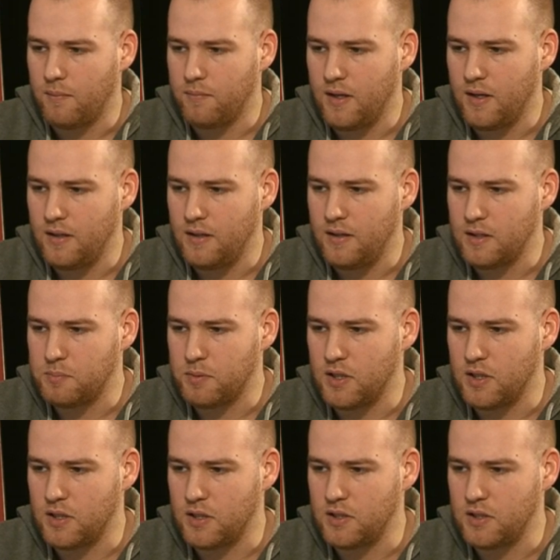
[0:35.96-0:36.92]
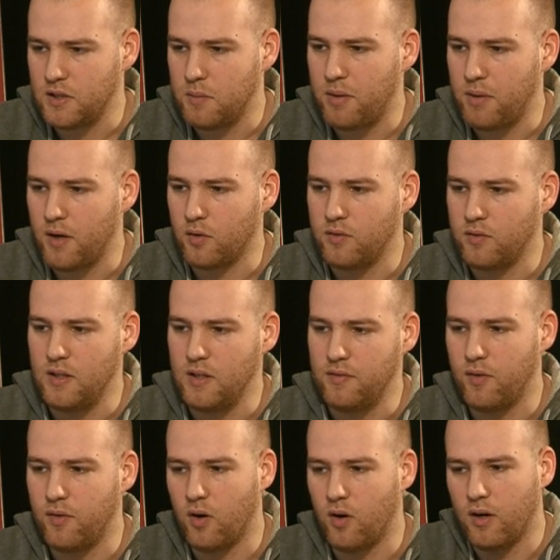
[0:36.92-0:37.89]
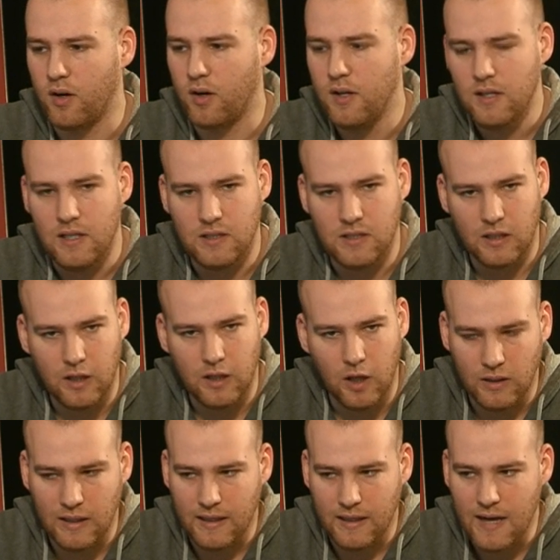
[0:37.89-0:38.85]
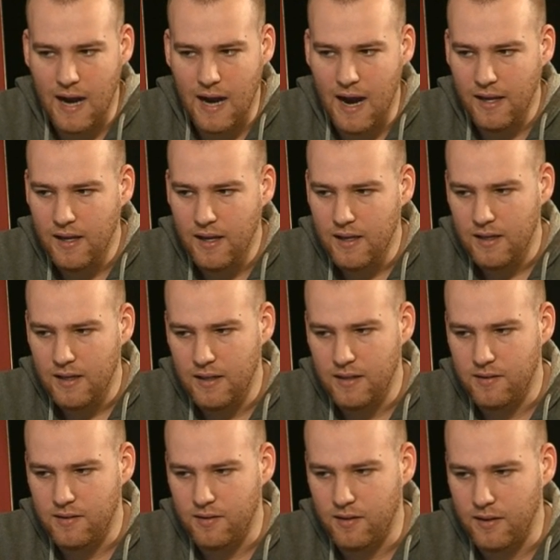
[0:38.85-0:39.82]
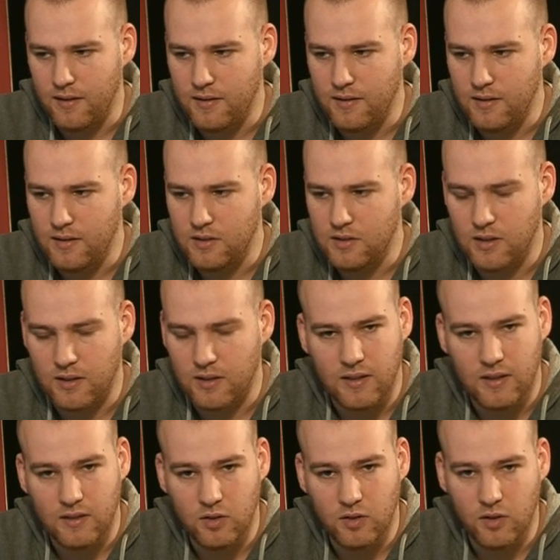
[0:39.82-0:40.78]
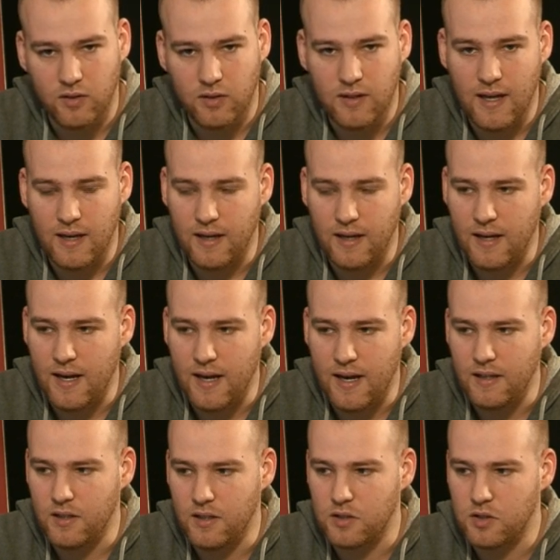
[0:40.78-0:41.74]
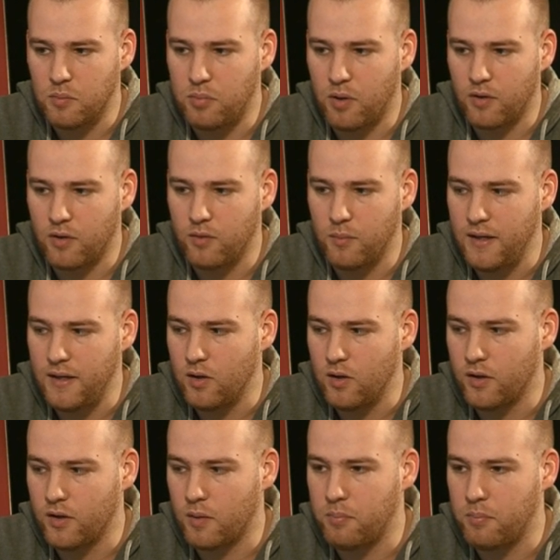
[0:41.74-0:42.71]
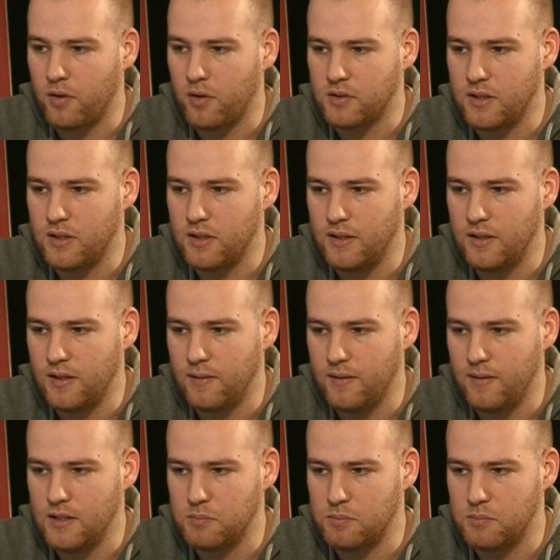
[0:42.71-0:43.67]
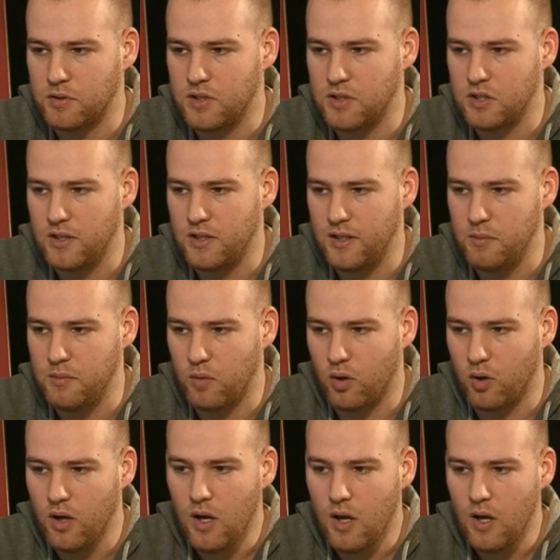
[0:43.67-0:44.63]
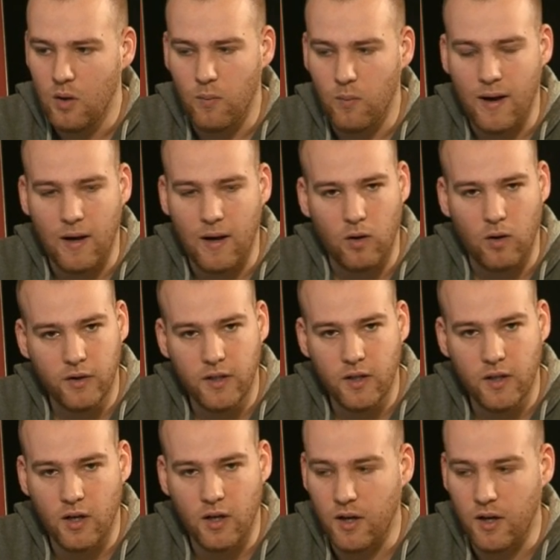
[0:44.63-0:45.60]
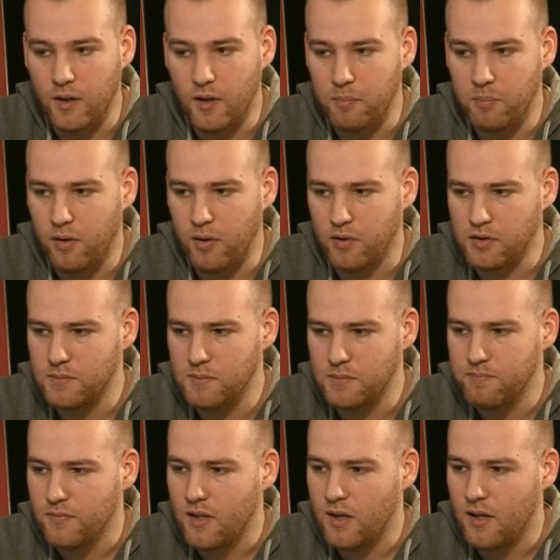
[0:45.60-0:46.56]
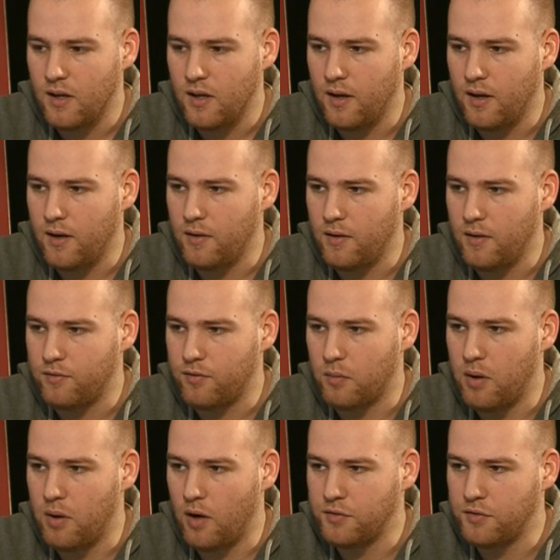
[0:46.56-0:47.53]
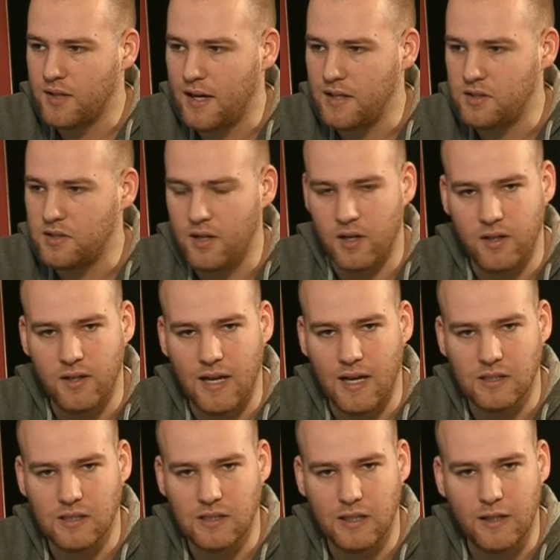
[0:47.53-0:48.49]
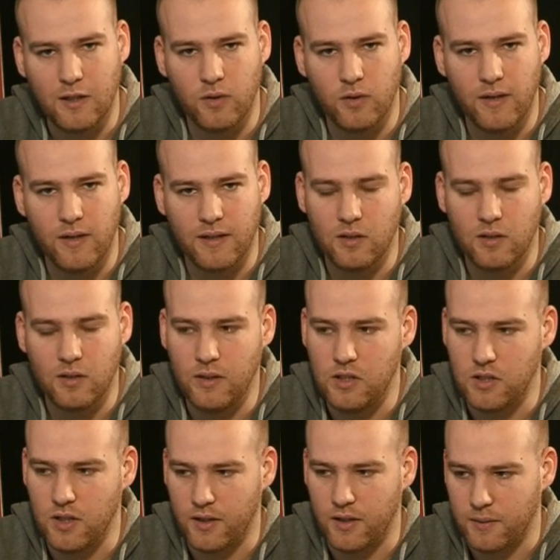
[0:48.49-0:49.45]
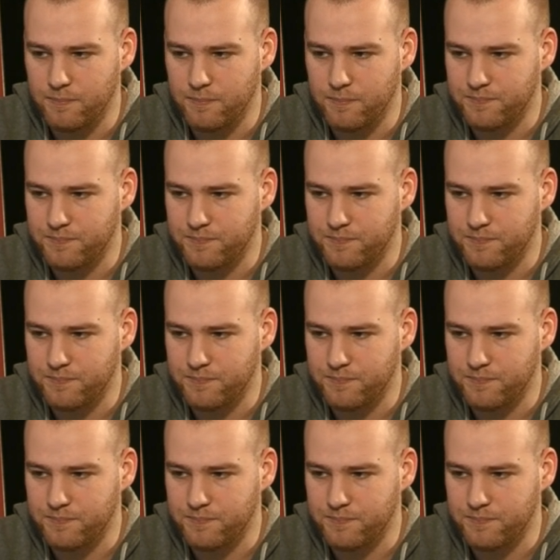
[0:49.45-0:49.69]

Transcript: in this position the pawn on d4 is a lonely guy. It is not getting any support from any other pawns in this position anymore, while all the other pawns for both sides, they are nicely connected with each other.